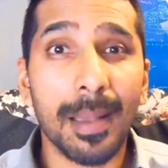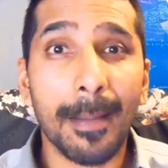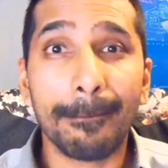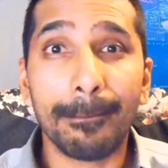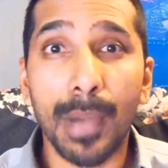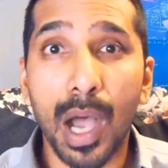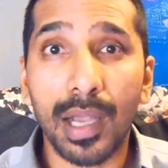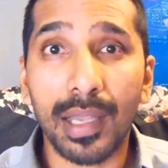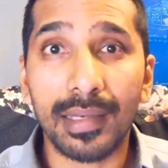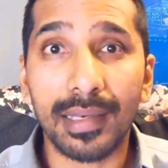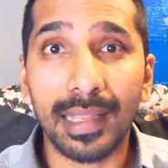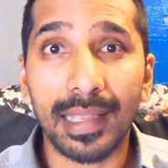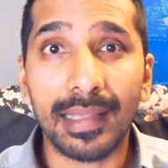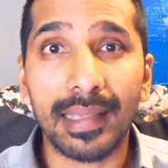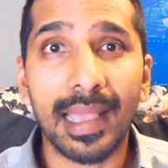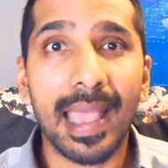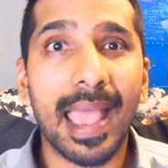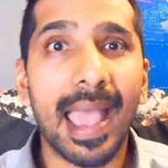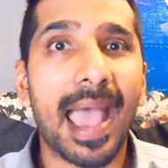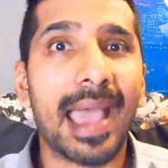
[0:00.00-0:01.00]
marketing,
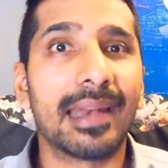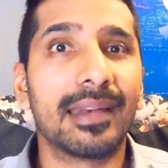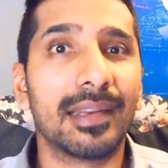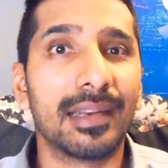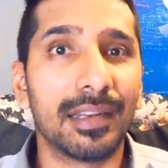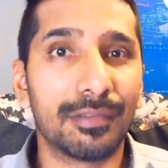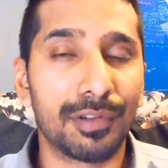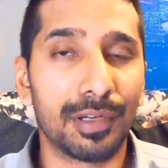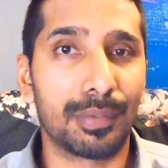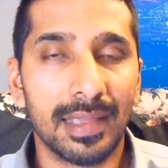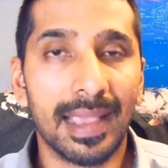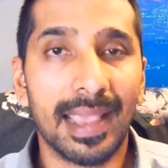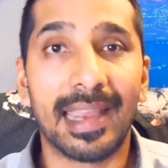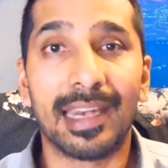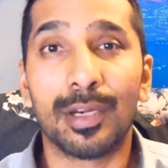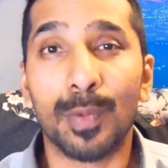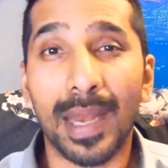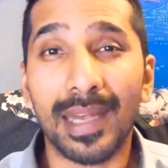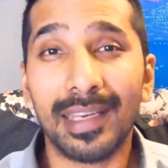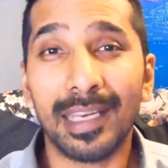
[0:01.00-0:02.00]
and delivery. In
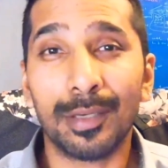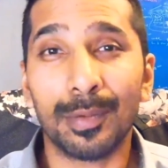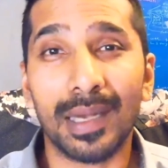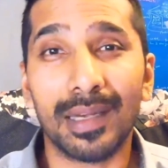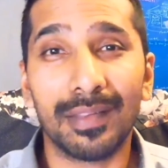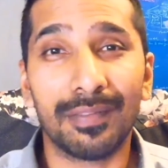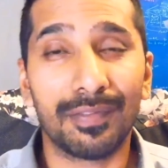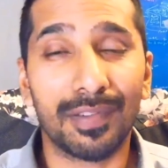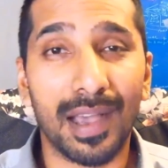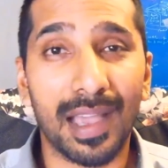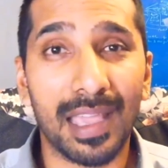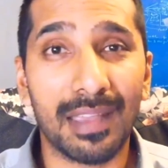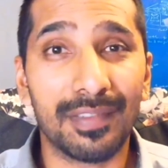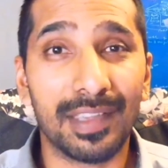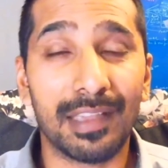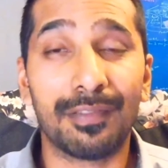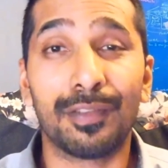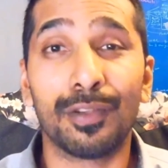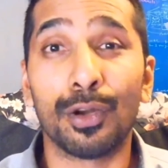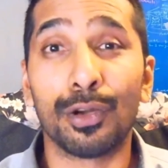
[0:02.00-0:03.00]
2025,
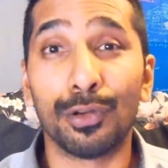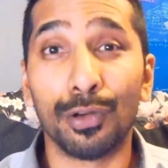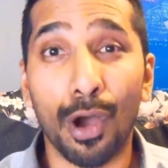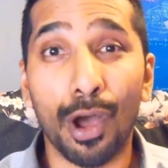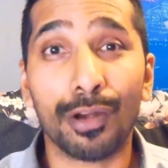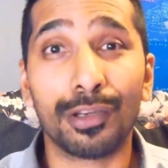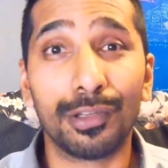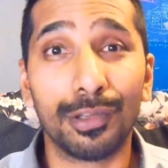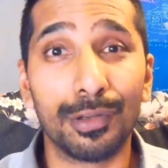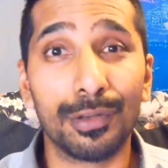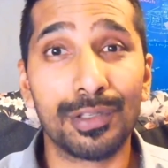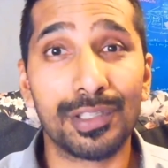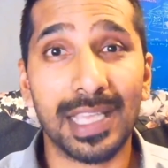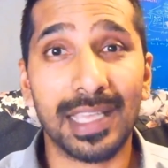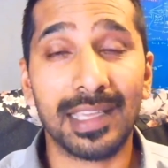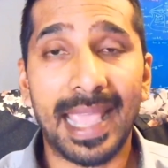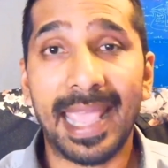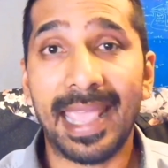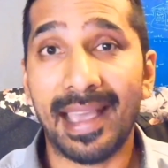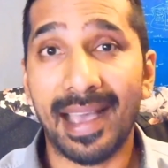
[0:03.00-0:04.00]
if you're not using
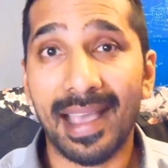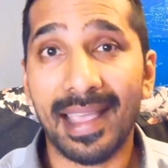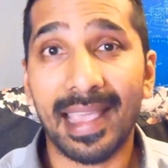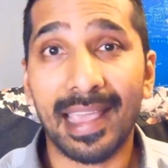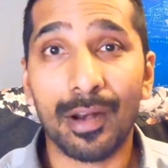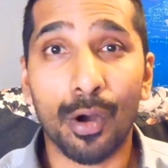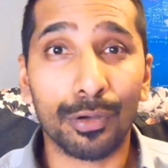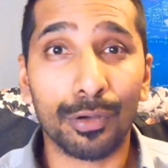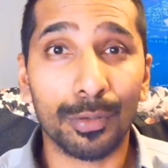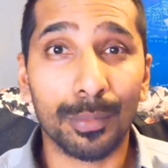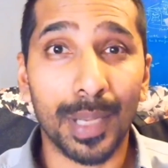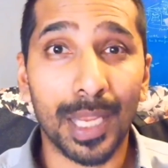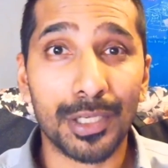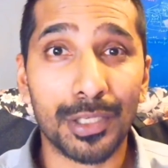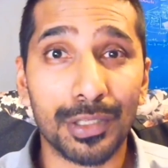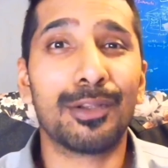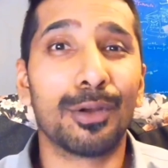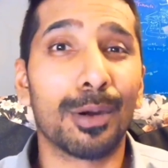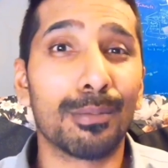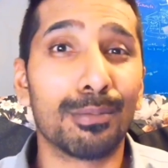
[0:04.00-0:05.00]
AI and
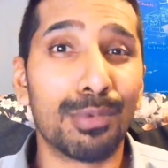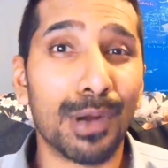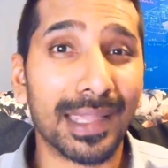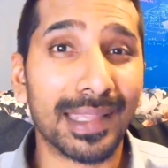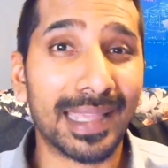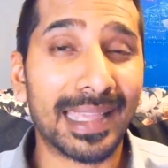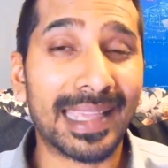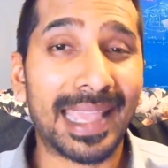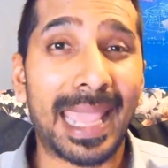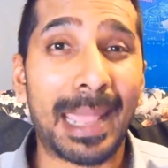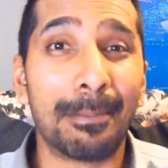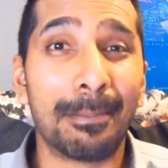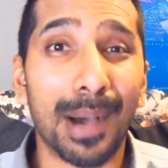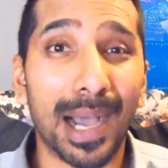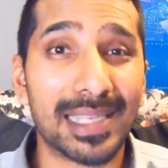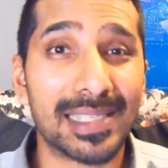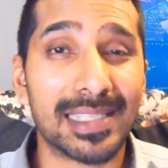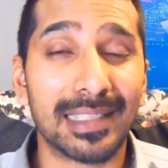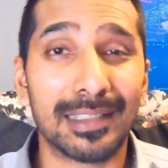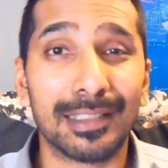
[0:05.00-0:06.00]
automation, you're bringing a
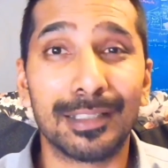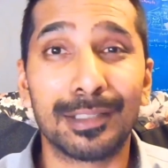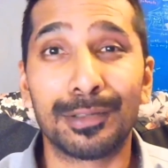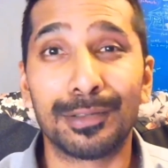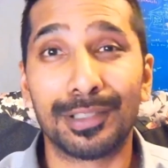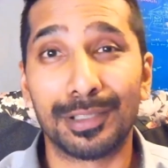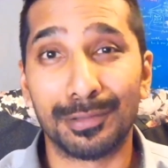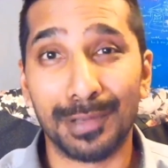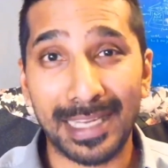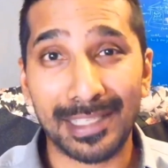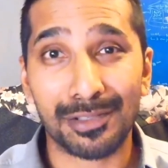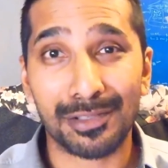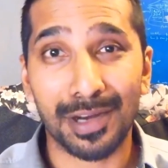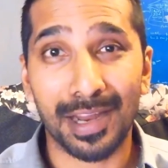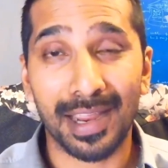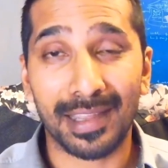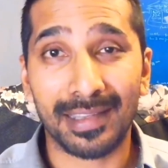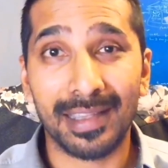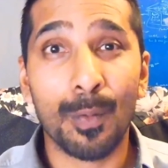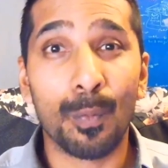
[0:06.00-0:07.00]
bicycle to the
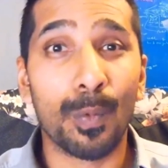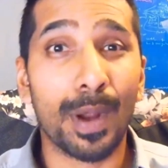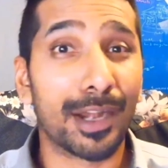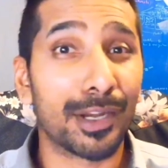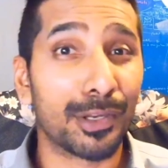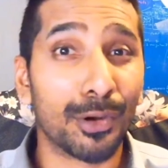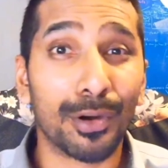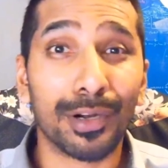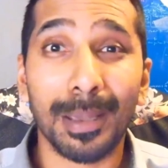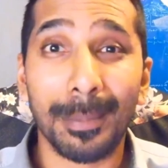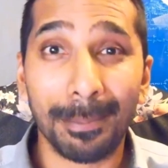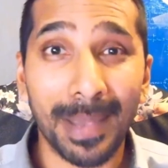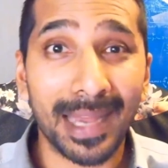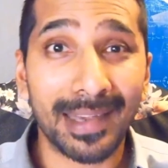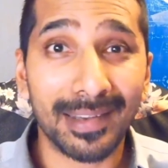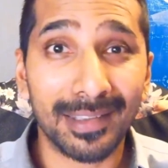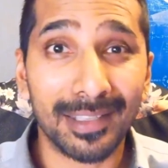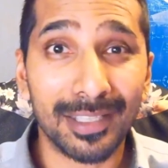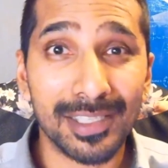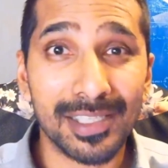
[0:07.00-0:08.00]
racetrack where your
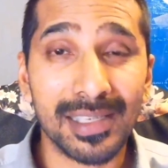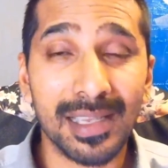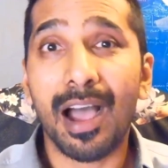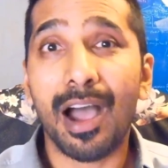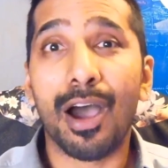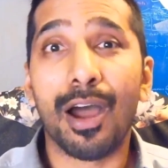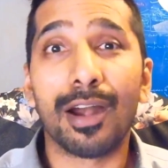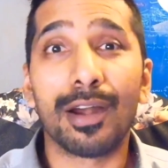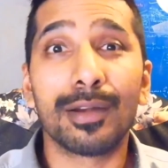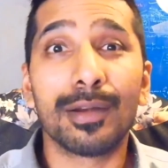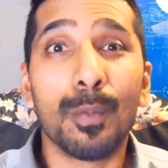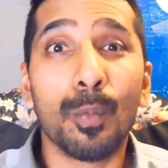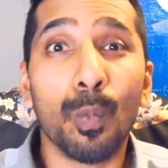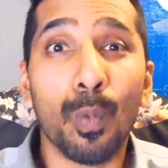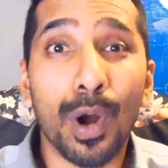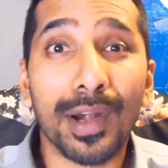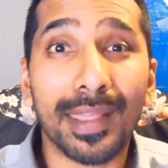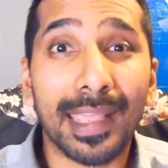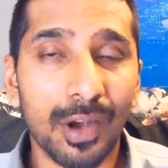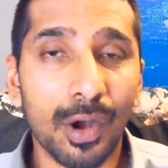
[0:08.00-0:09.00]
competitors are
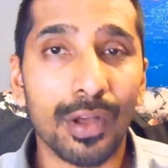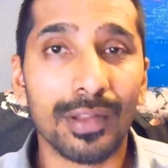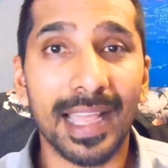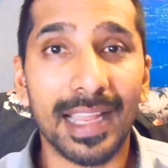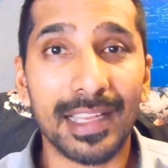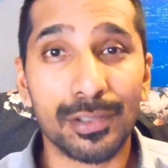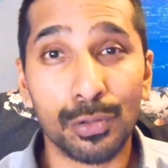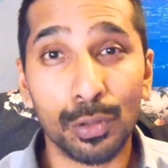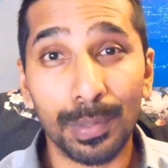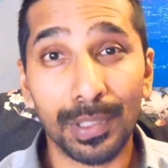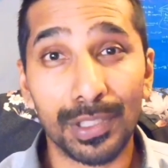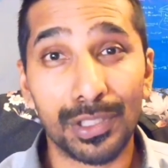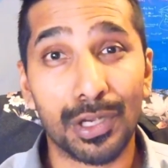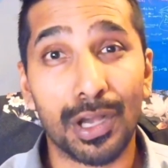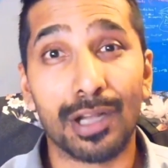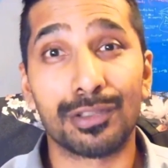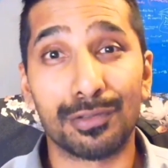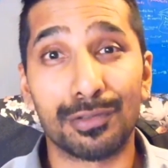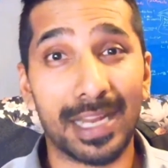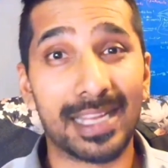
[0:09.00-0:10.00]
working on their
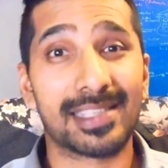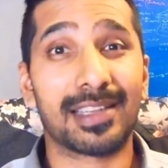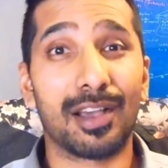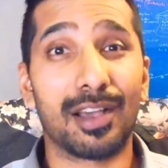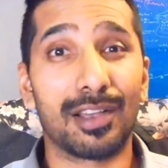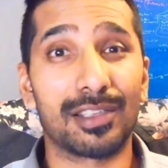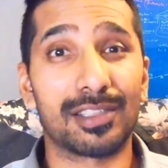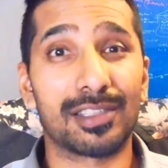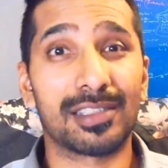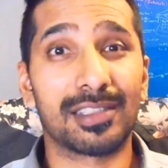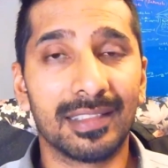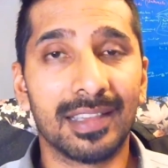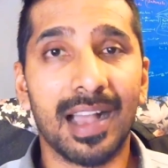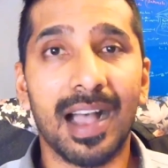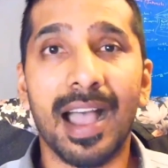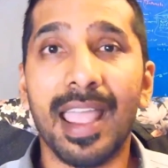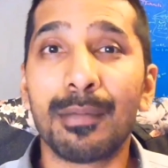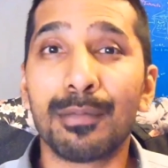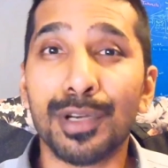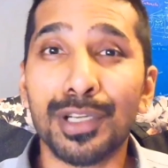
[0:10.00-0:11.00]
supercharged race cars.
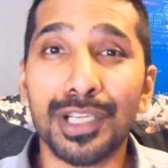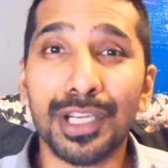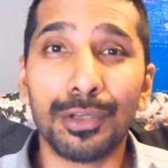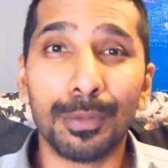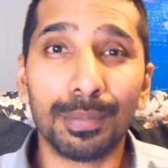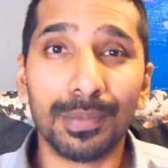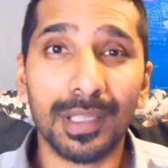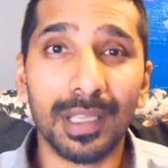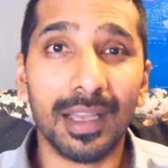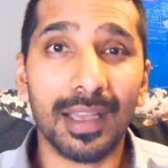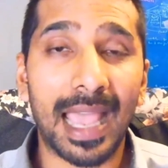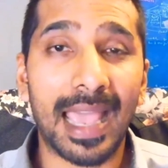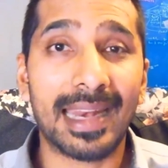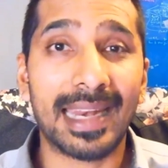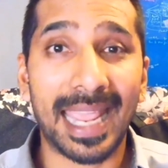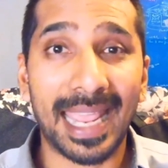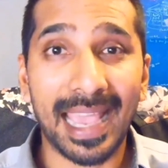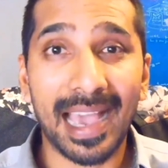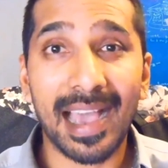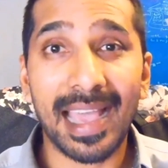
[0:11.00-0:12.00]
I am Rishi Gupta, an
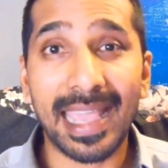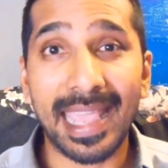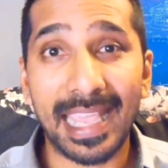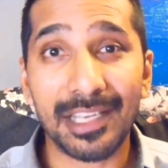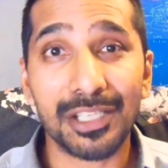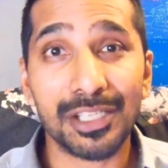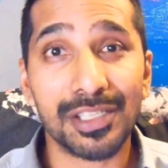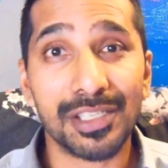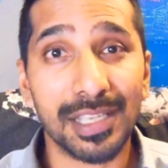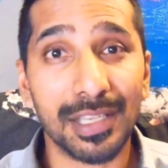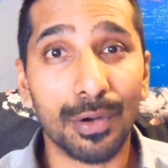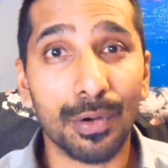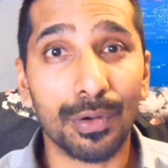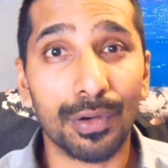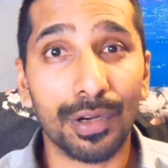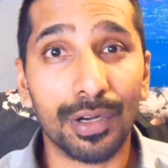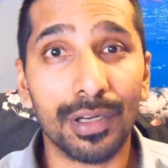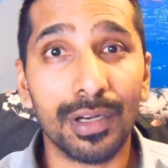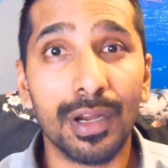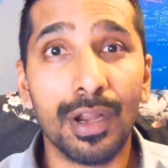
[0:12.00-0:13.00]
AI agency
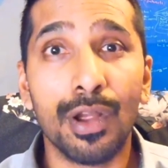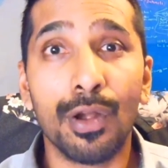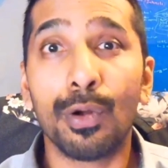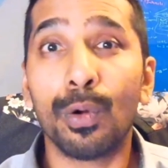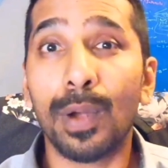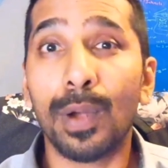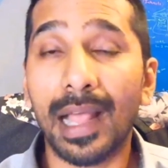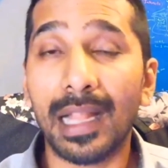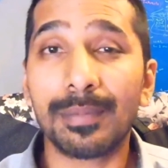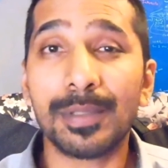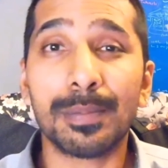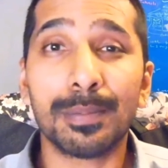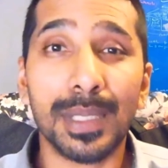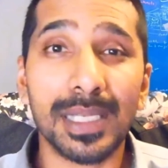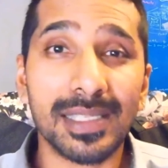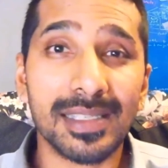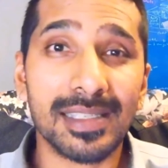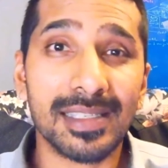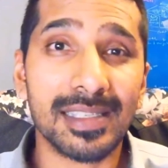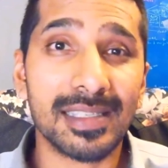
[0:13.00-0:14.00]
owner who helps
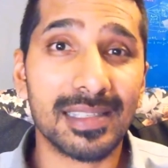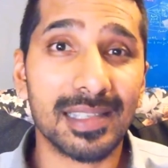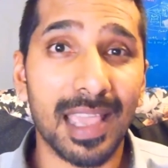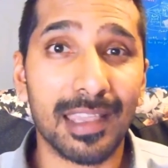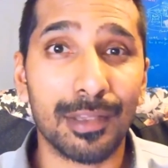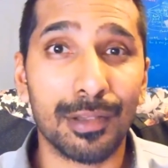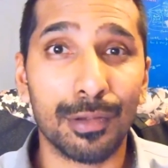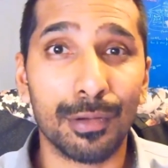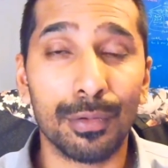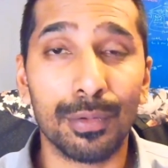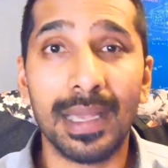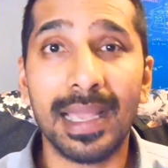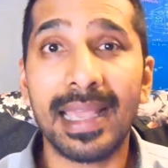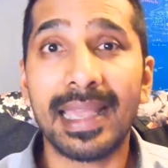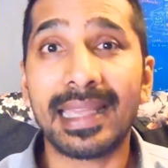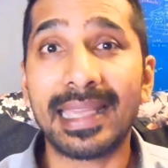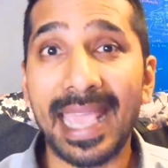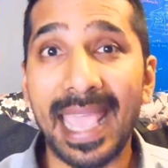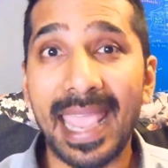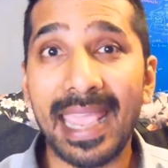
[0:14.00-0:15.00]
businesses like you
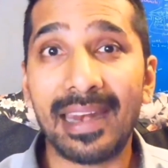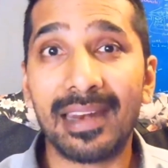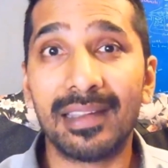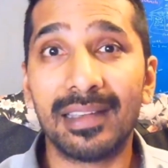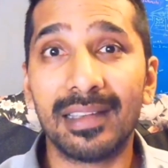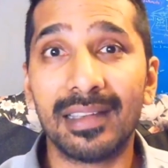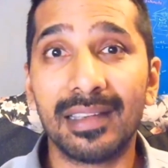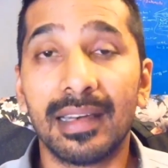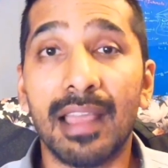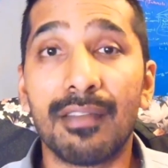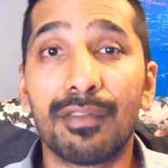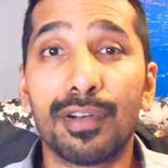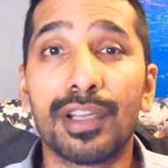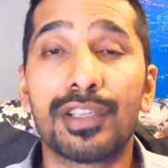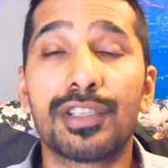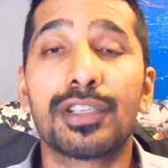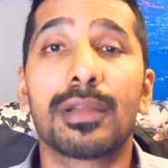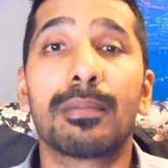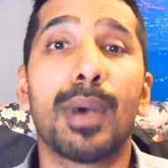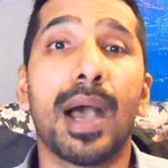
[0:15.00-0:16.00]
gain
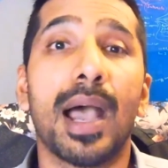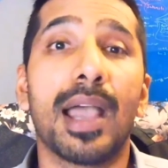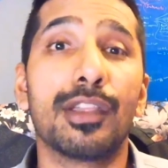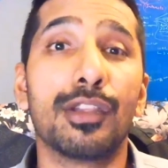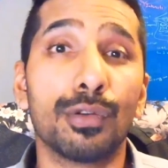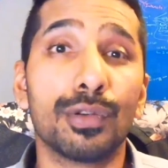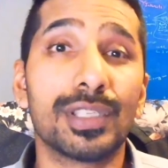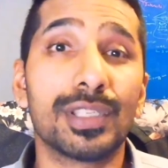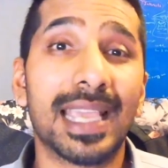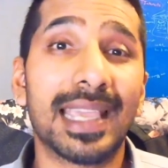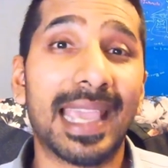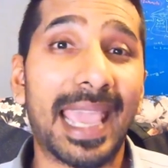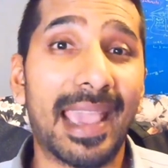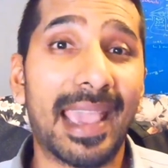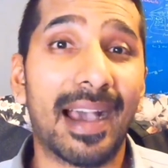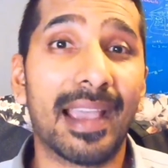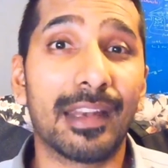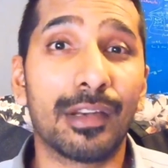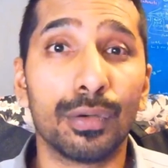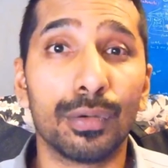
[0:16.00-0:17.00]
leverage by using
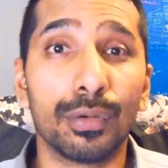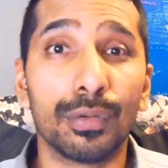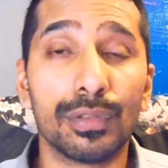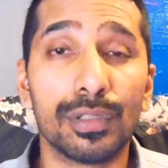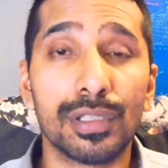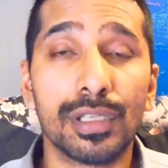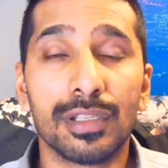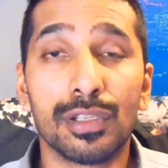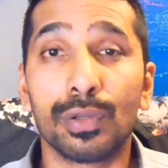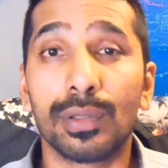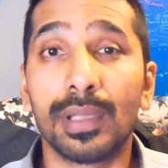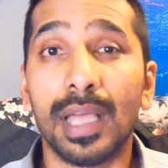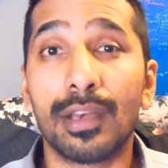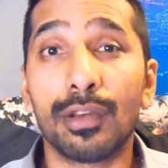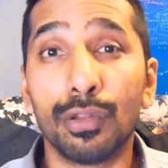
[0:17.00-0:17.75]
AI tools so that